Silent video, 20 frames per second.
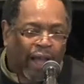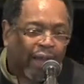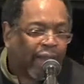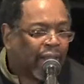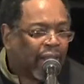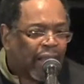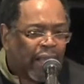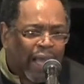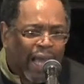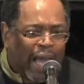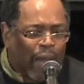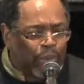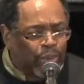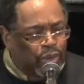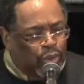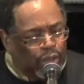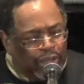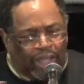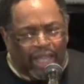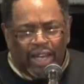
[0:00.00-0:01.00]
I
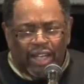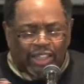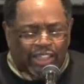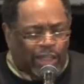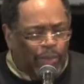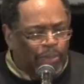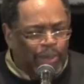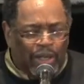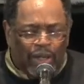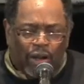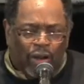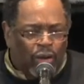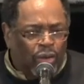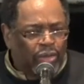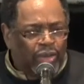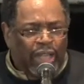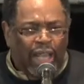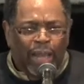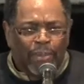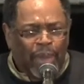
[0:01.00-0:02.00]
was looking at something
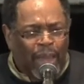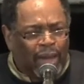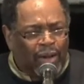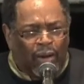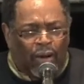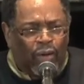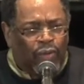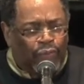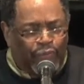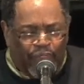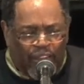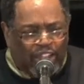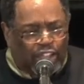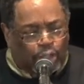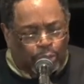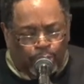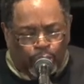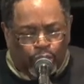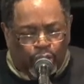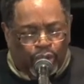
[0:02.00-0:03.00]
on, amen, on
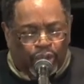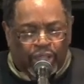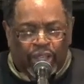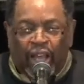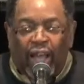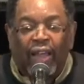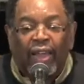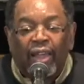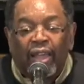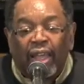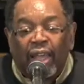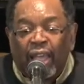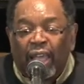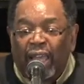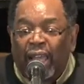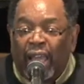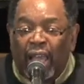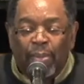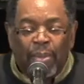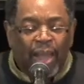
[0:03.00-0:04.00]
Facebook.
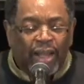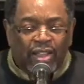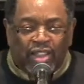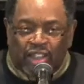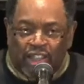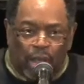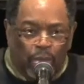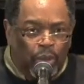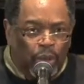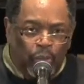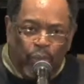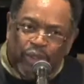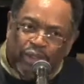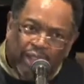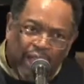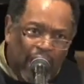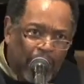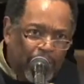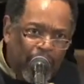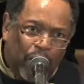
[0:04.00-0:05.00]
amen someone
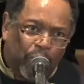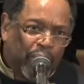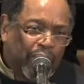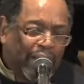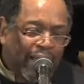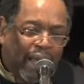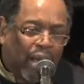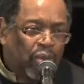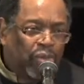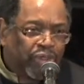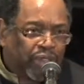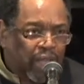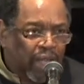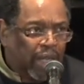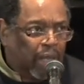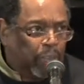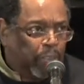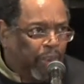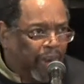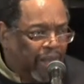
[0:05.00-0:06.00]
was, amen,
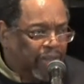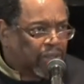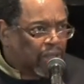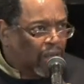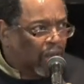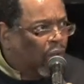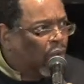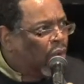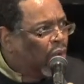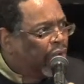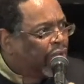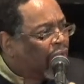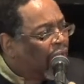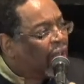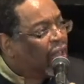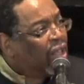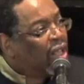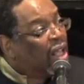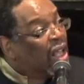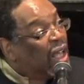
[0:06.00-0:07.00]
recounting, praise the Lord,
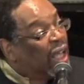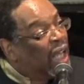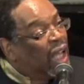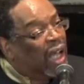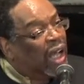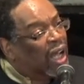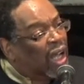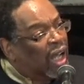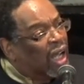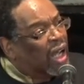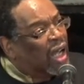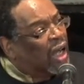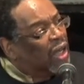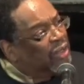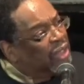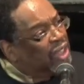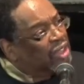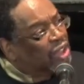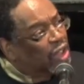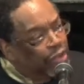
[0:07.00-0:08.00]
uh,
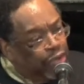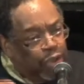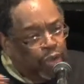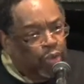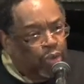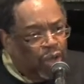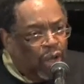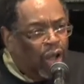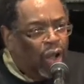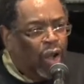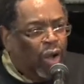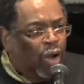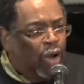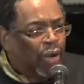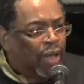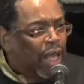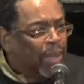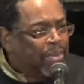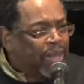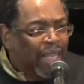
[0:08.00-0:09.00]
uh this new
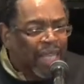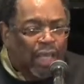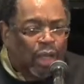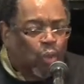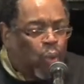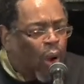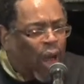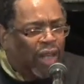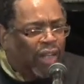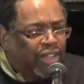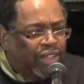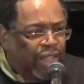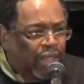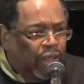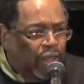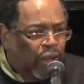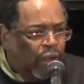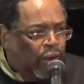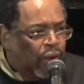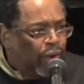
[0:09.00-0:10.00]
law and equality
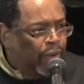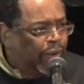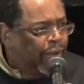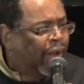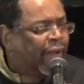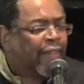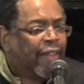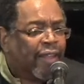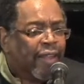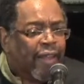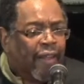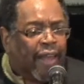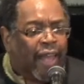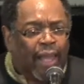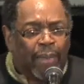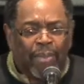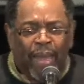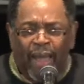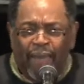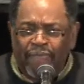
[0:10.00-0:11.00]
law, uh,
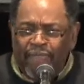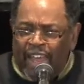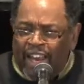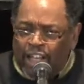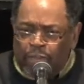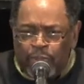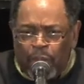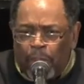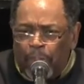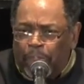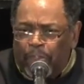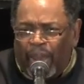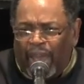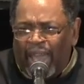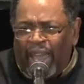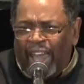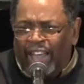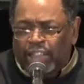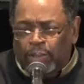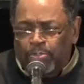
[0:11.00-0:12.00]
amen, that has been
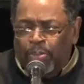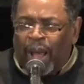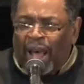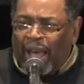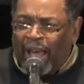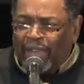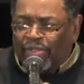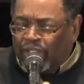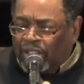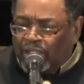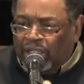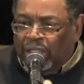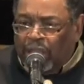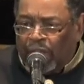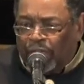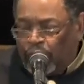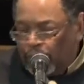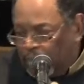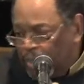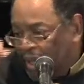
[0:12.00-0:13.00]
passed by this
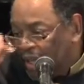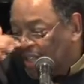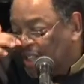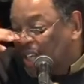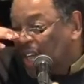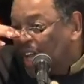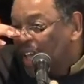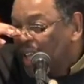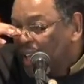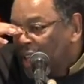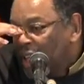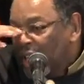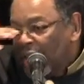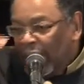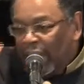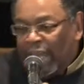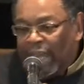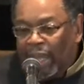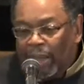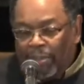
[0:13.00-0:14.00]
government, uh,
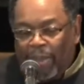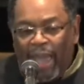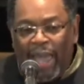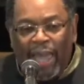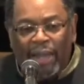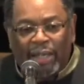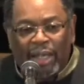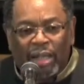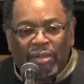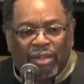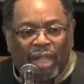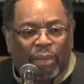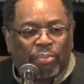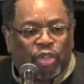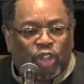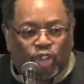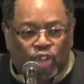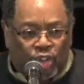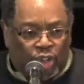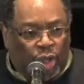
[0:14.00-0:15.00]
amen, and the,
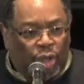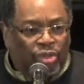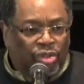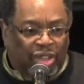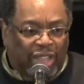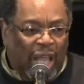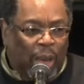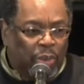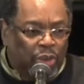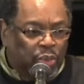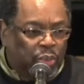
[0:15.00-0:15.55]
the, church that